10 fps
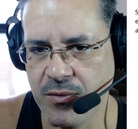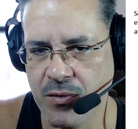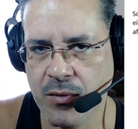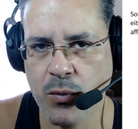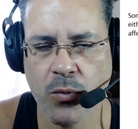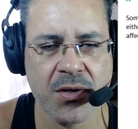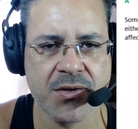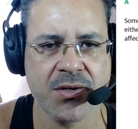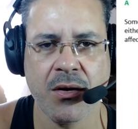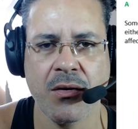What's
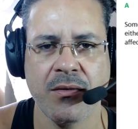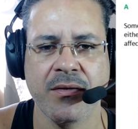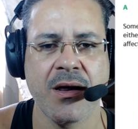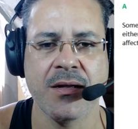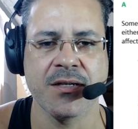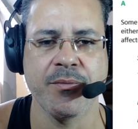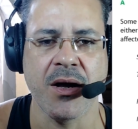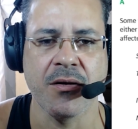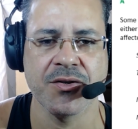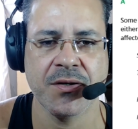that about?
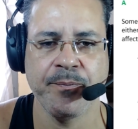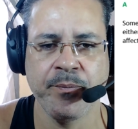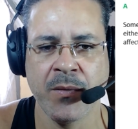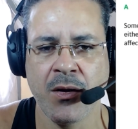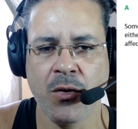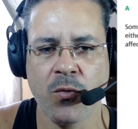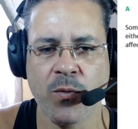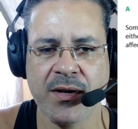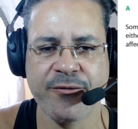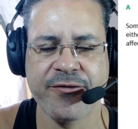When a
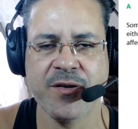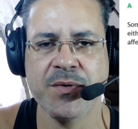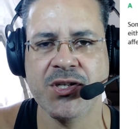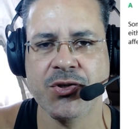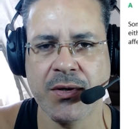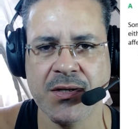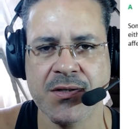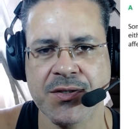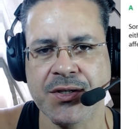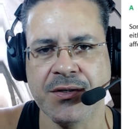verb is
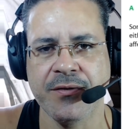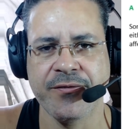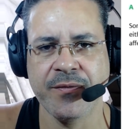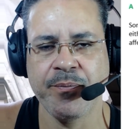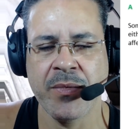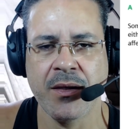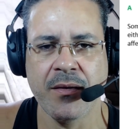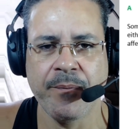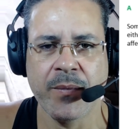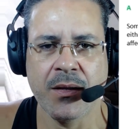transitive,
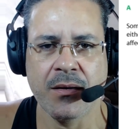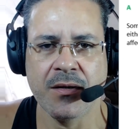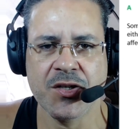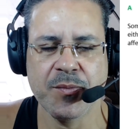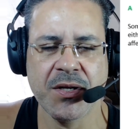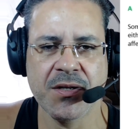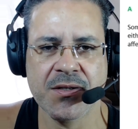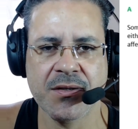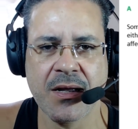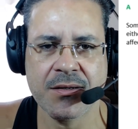it means
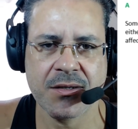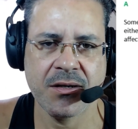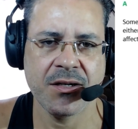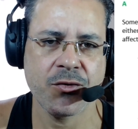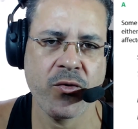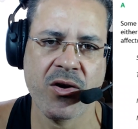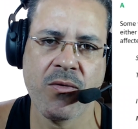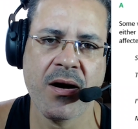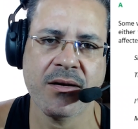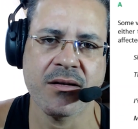that it
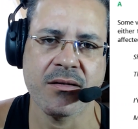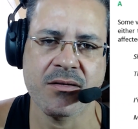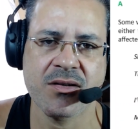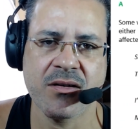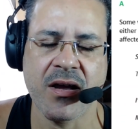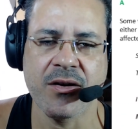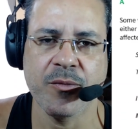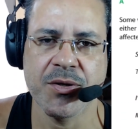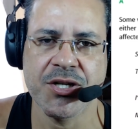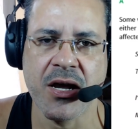requires an
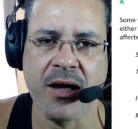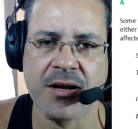object.